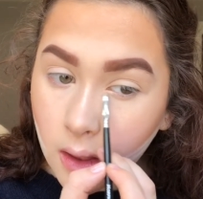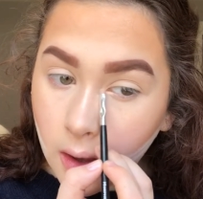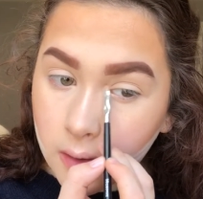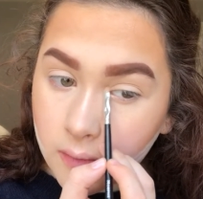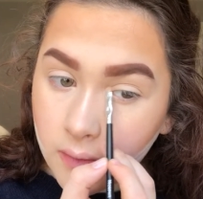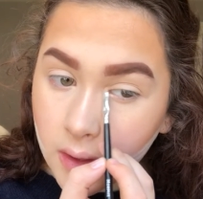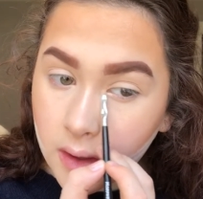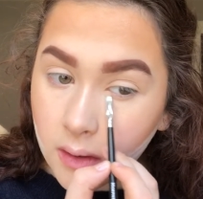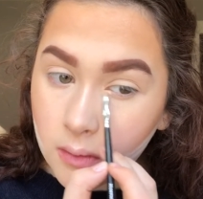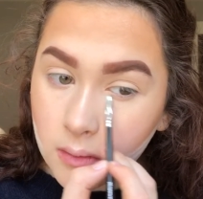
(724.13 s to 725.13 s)
I just feel
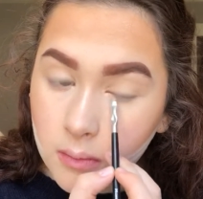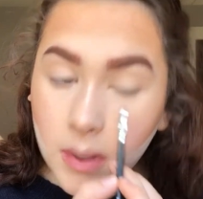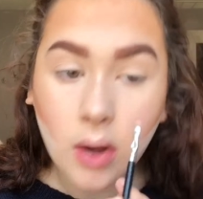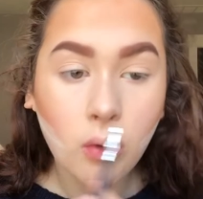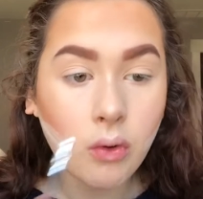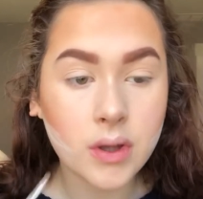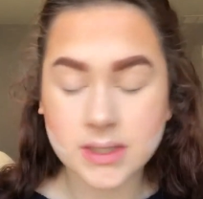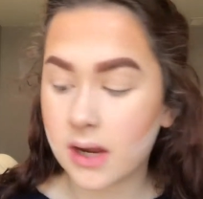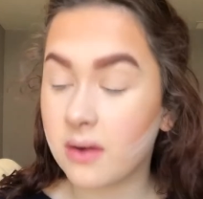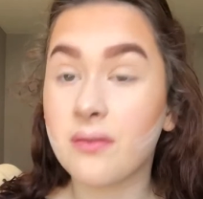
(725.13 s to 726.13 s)
like when my whole
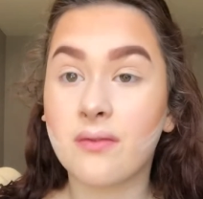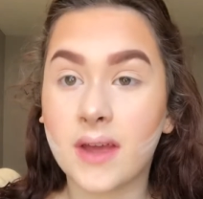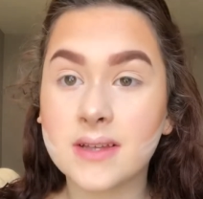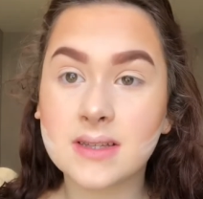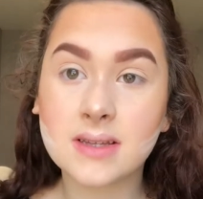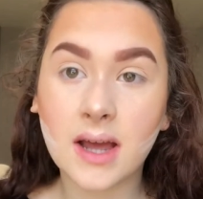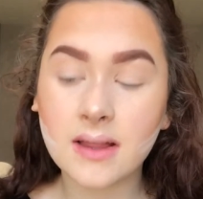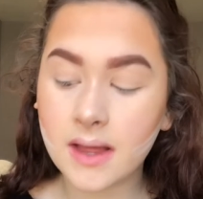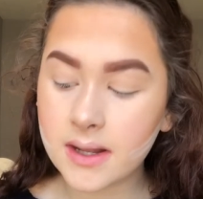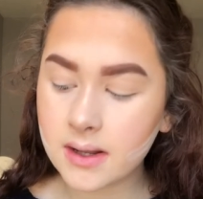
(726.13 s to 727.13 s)
entire face is
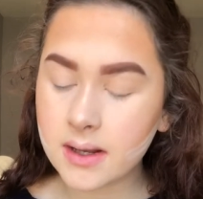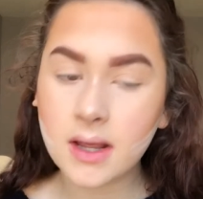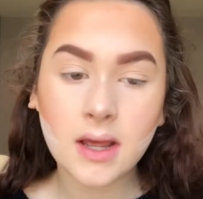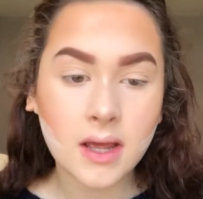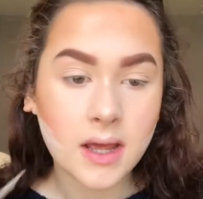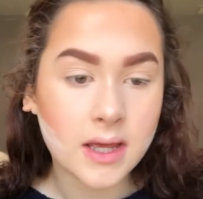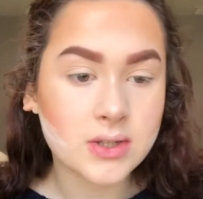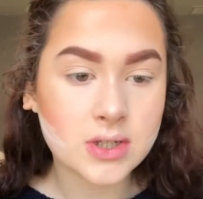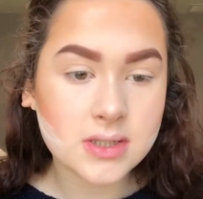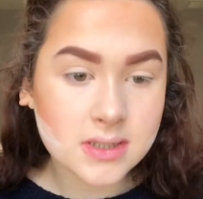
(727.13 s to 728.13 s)
highlighted,
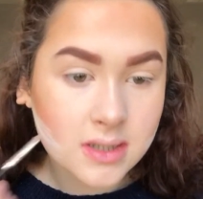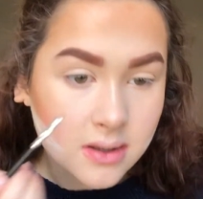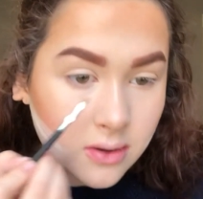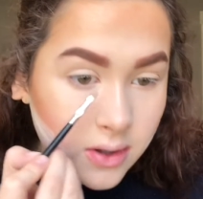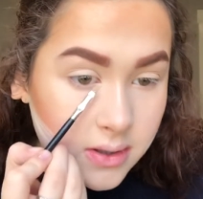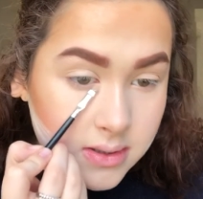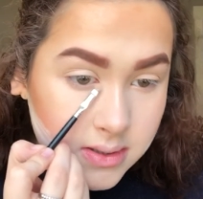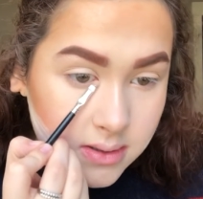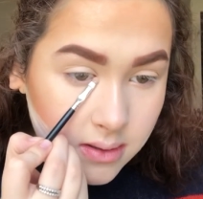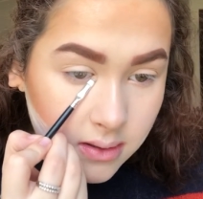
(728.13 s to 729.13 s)
it just
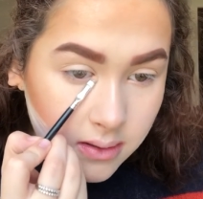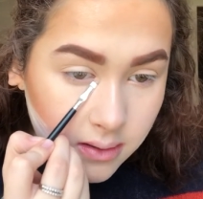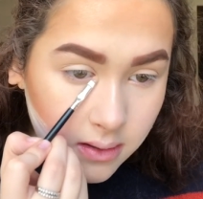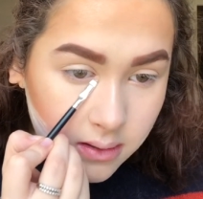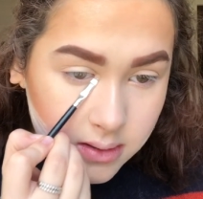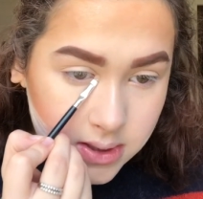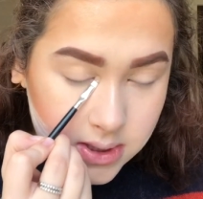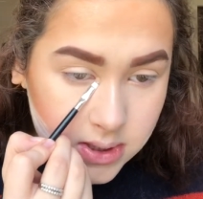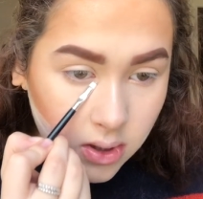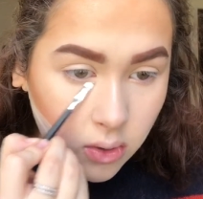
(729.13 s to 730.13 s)
looks
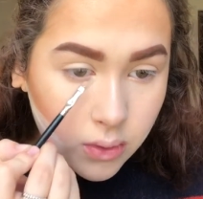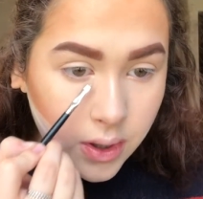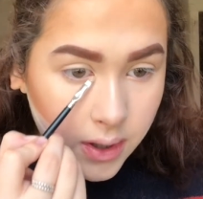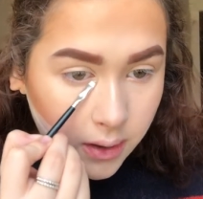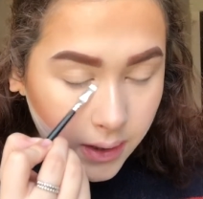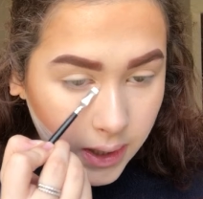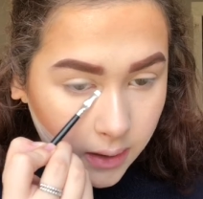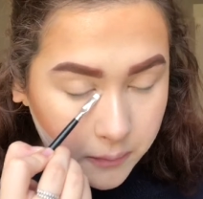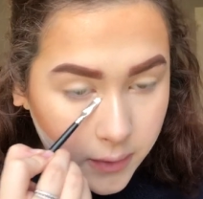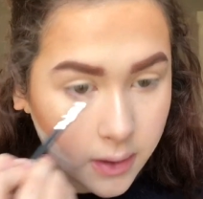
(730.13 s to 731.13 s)
so good on
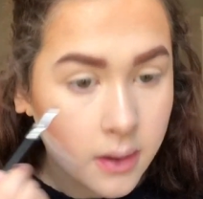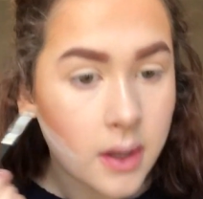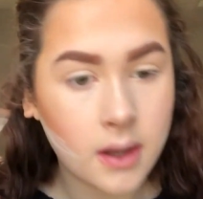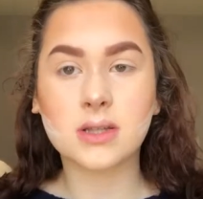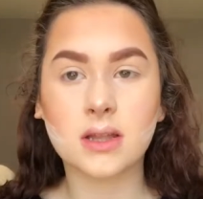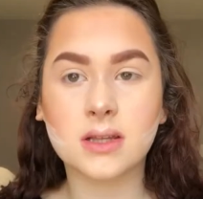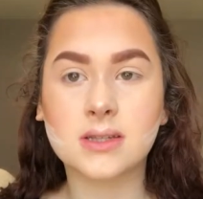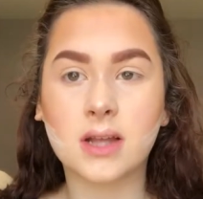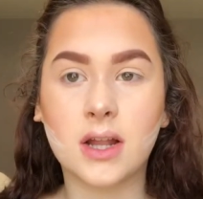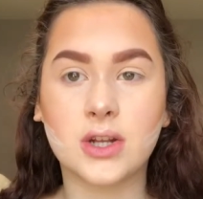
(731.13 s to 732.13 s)
camera. It's like the
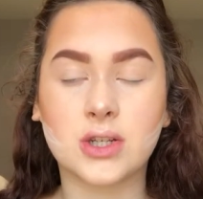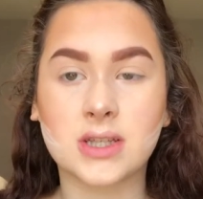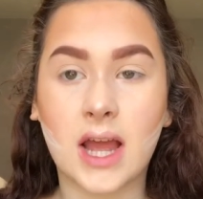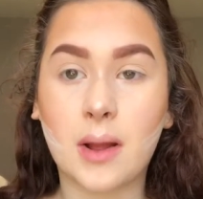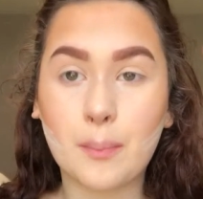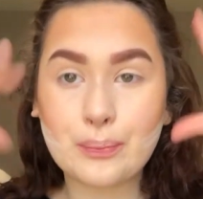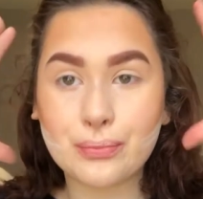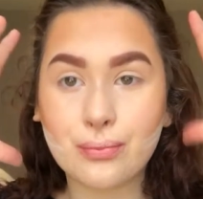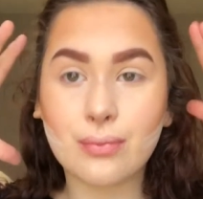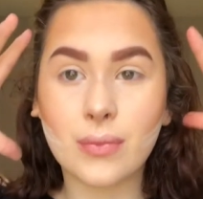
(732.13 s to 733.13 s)
sun is just like
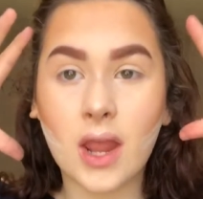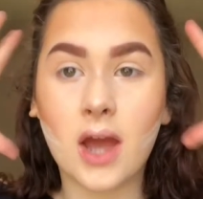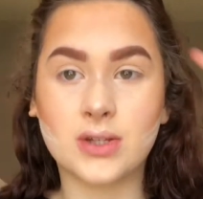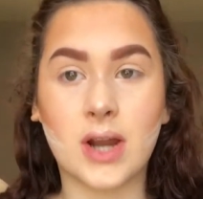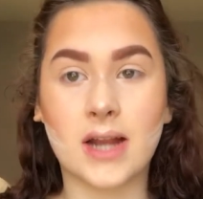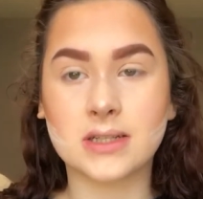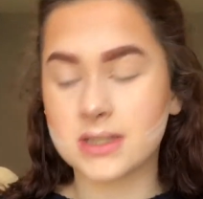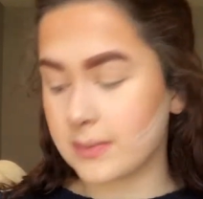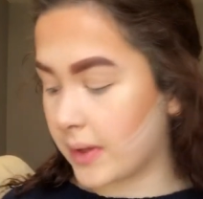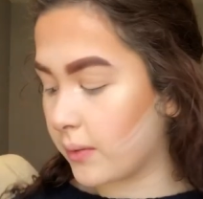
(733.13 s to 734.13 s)

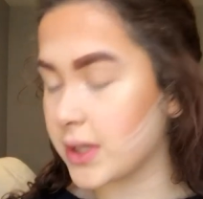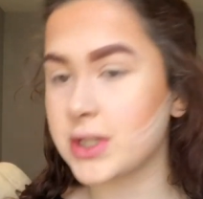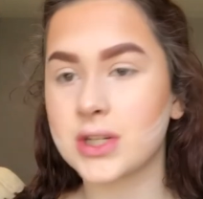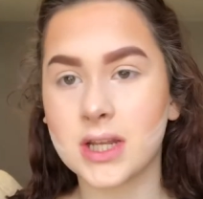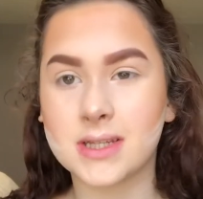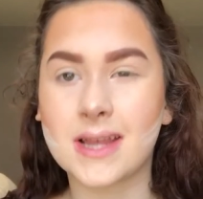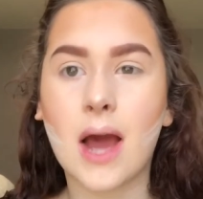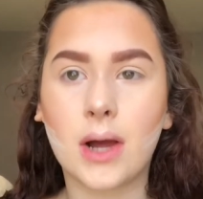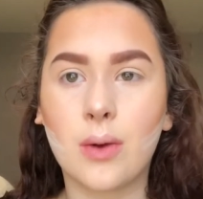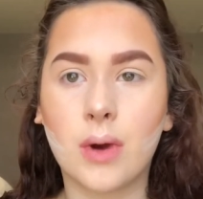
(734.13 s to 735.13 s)
attracted to me, which is
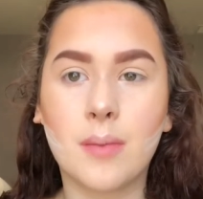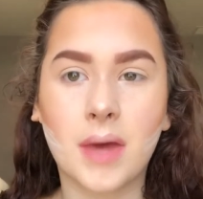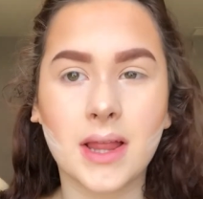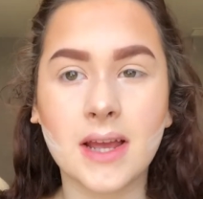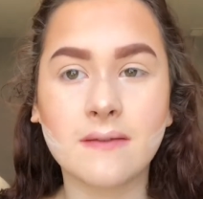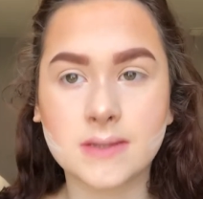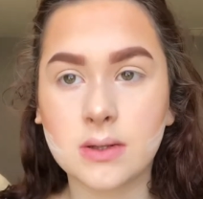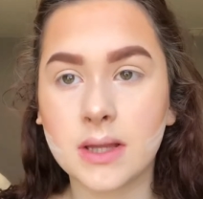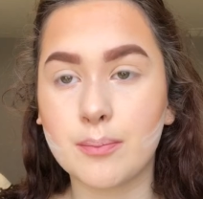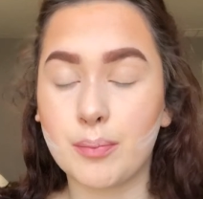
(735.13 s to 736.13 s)
how I want my life
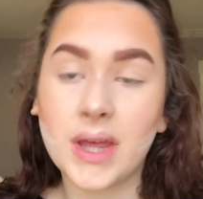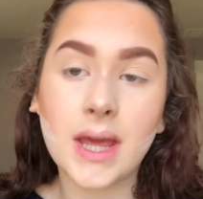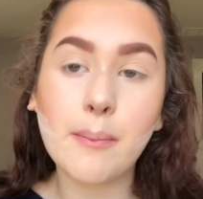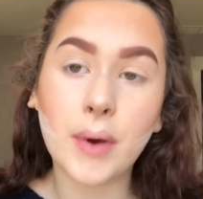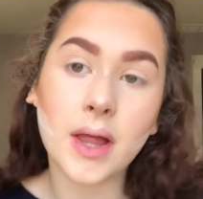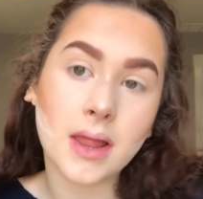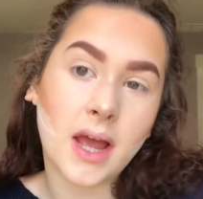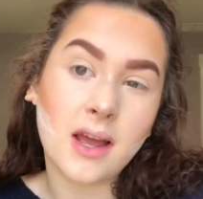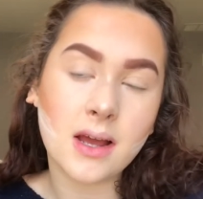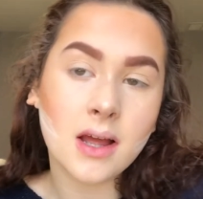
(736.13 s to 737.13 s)
to be, but
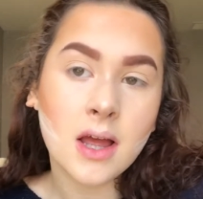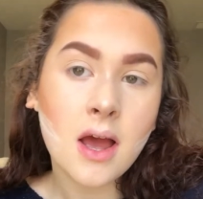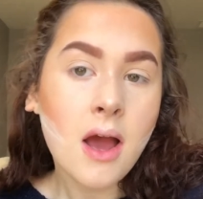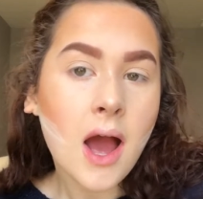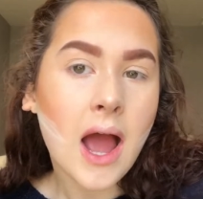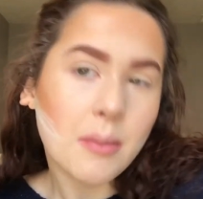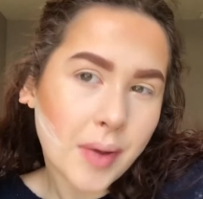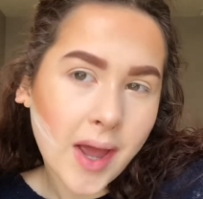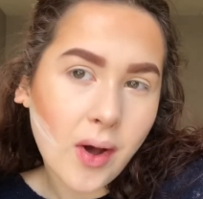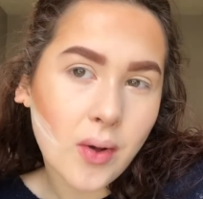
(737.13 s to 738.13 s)
like I'm
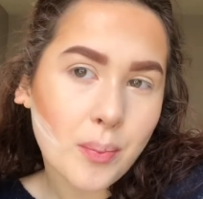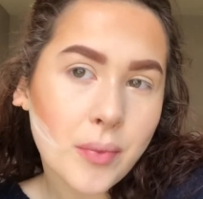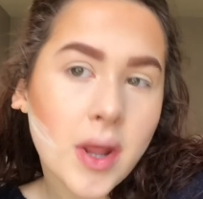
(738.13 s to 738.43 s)
pale.